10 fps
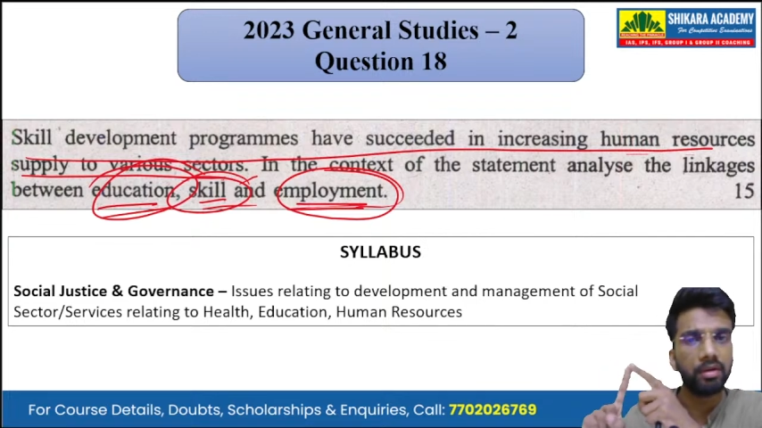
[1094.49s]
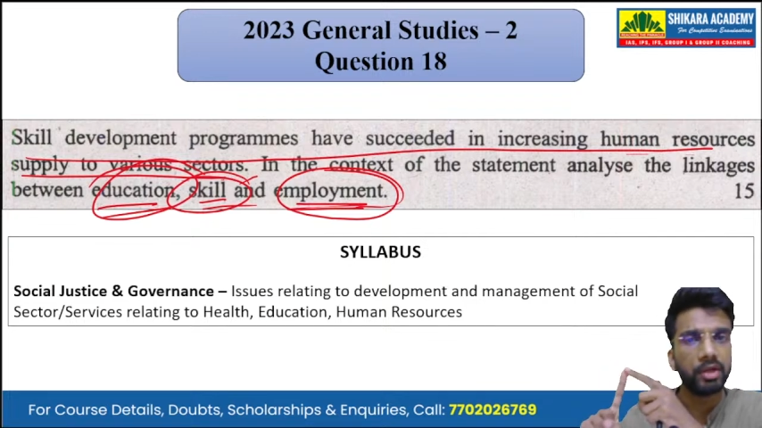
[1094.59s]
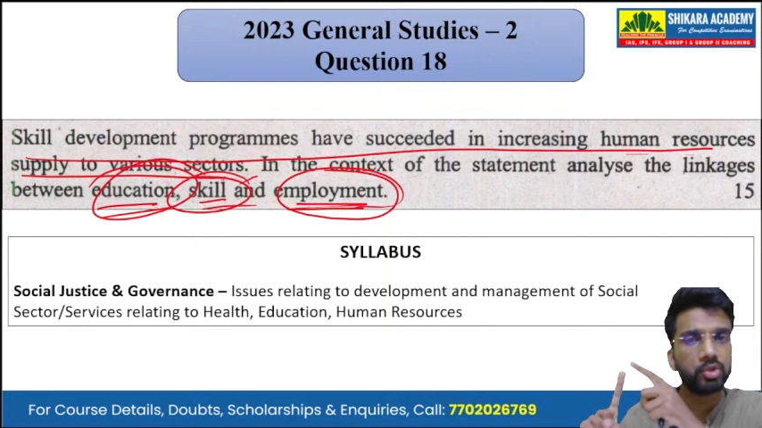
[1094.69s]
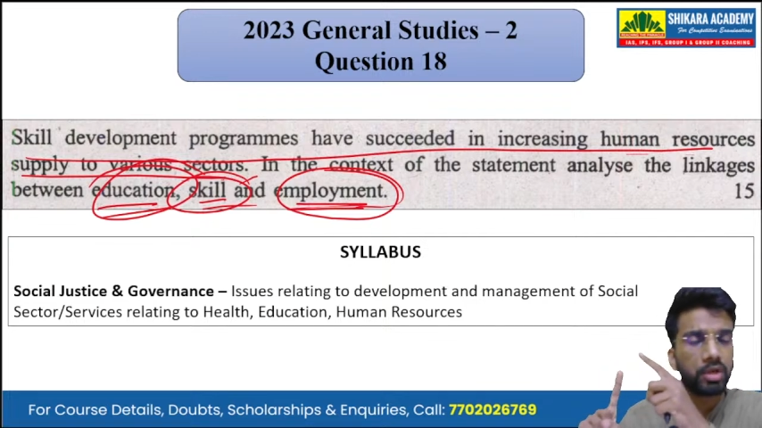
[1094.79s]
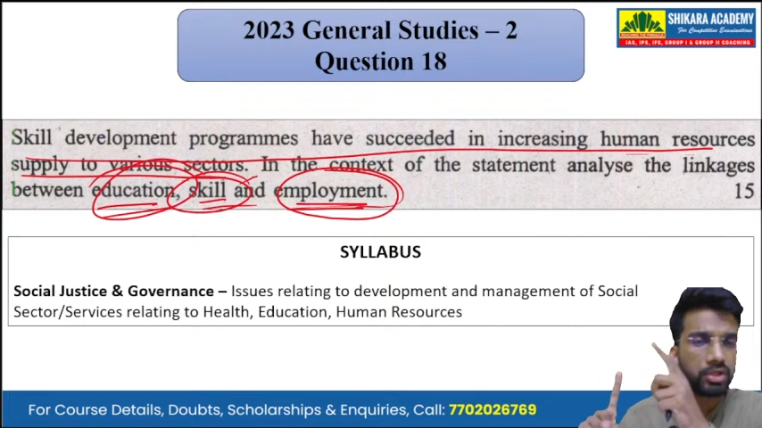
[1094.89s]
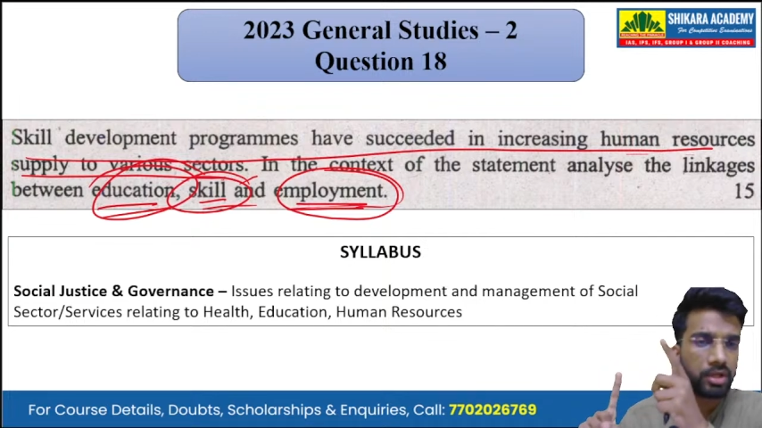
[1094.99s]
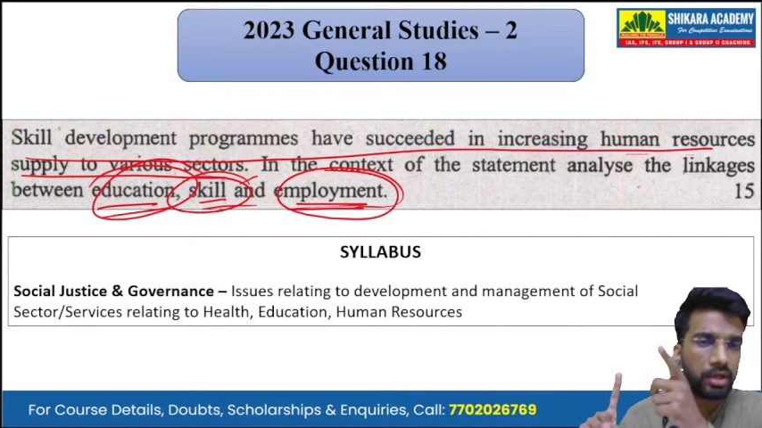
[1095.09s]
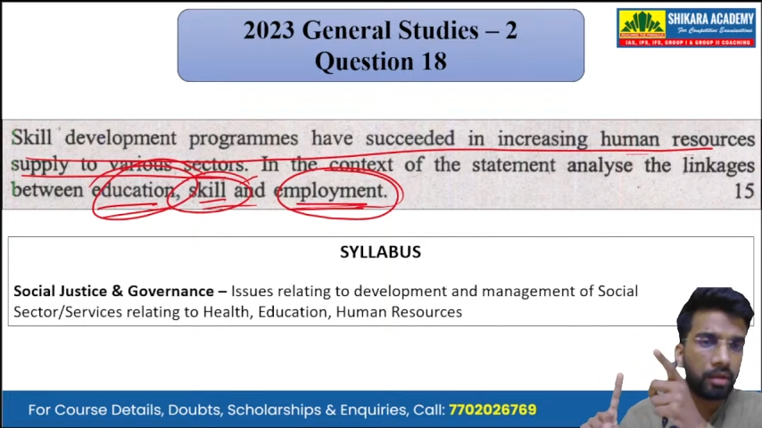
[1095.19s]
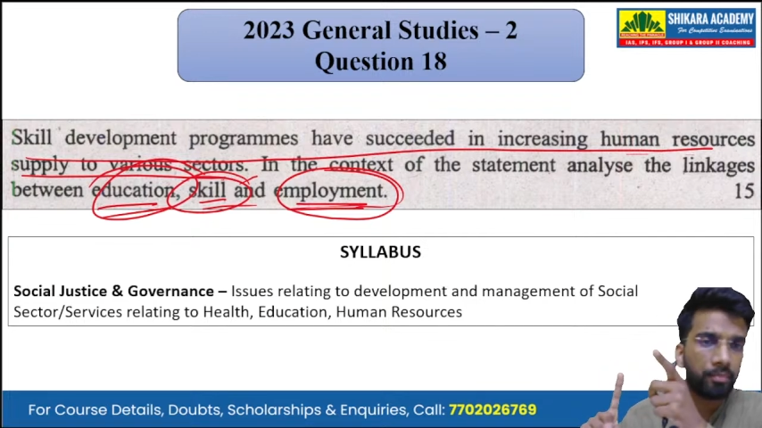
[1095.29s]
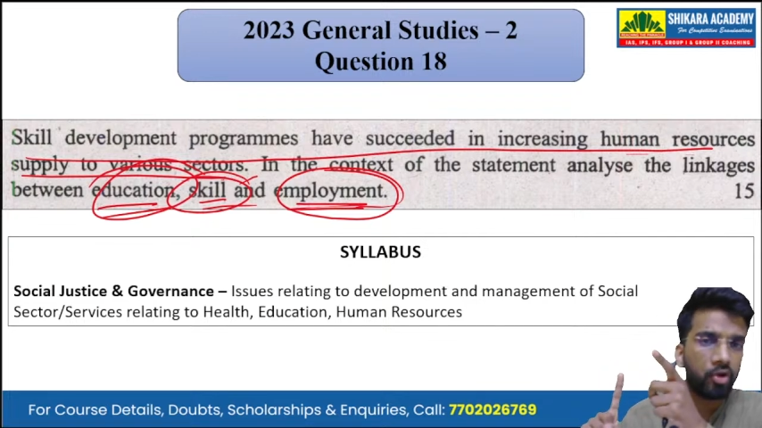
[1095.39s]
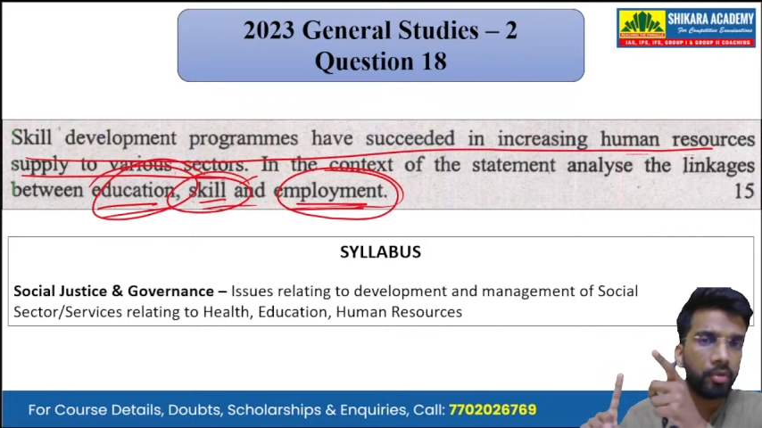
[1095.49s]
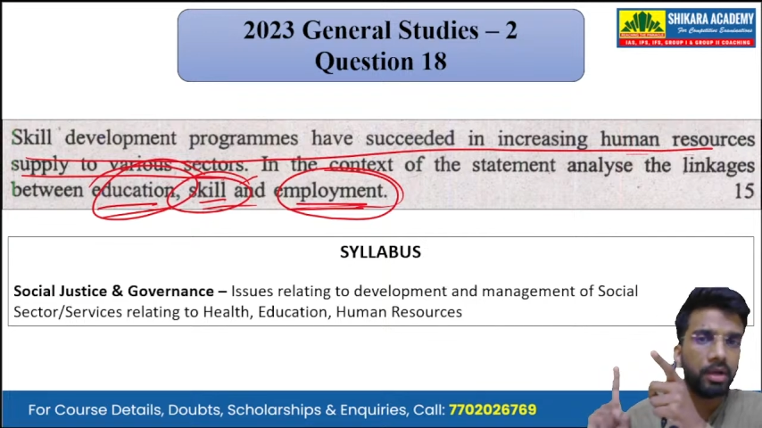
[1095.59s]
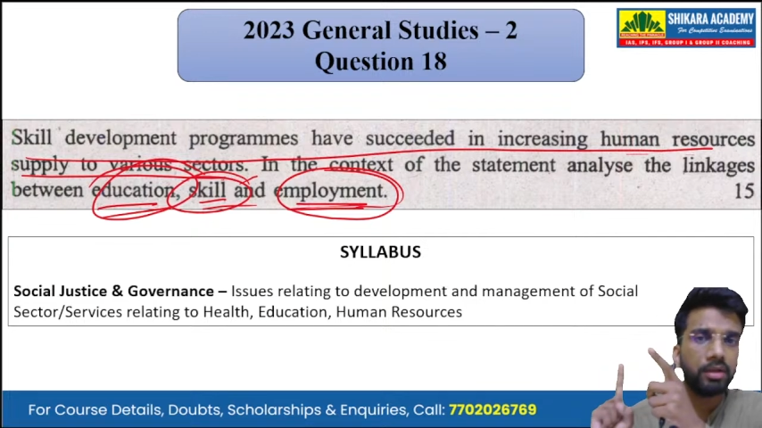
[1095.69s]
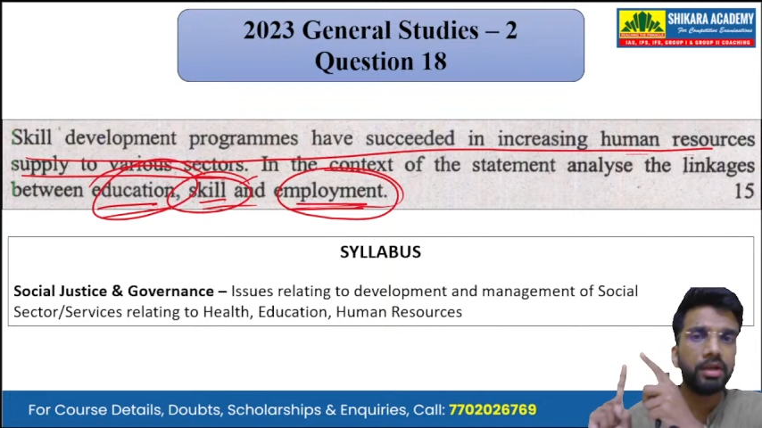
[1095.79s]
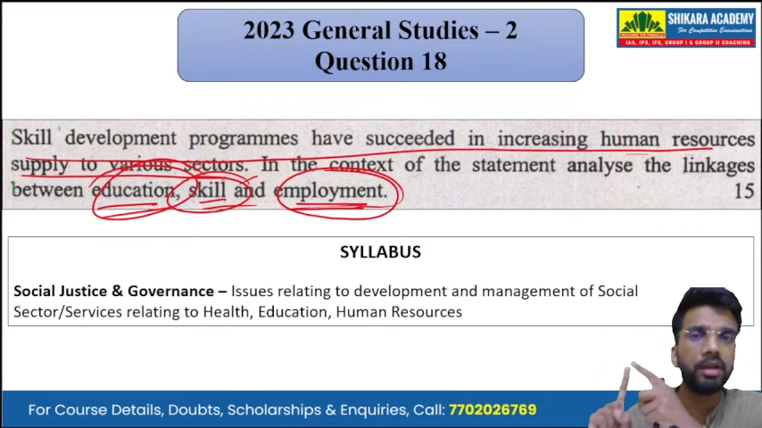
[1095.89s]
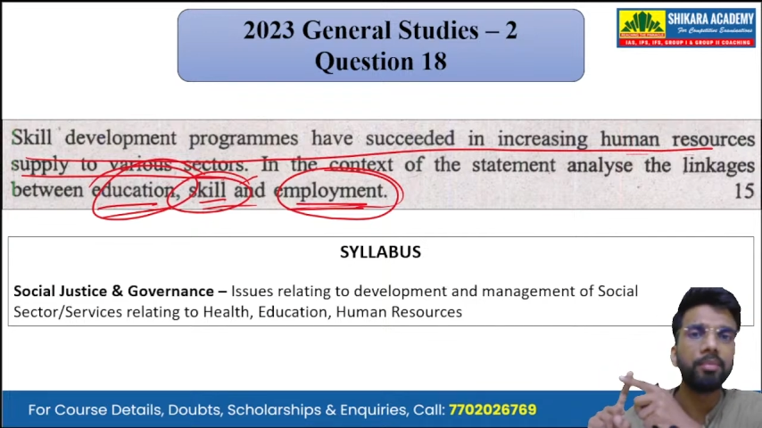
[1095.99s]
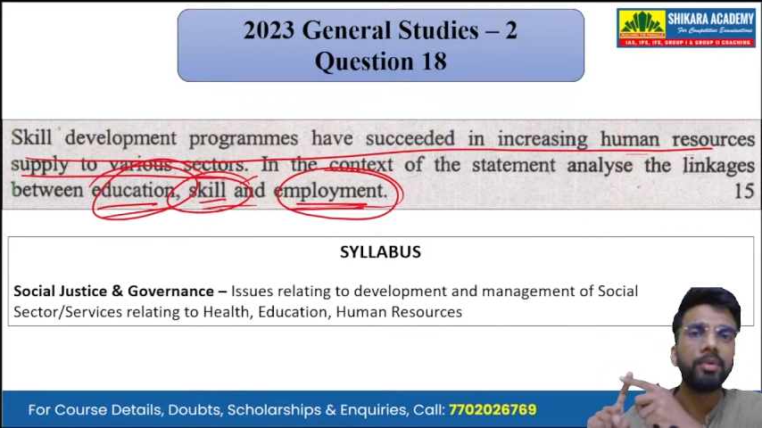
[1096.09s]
education and employment, the link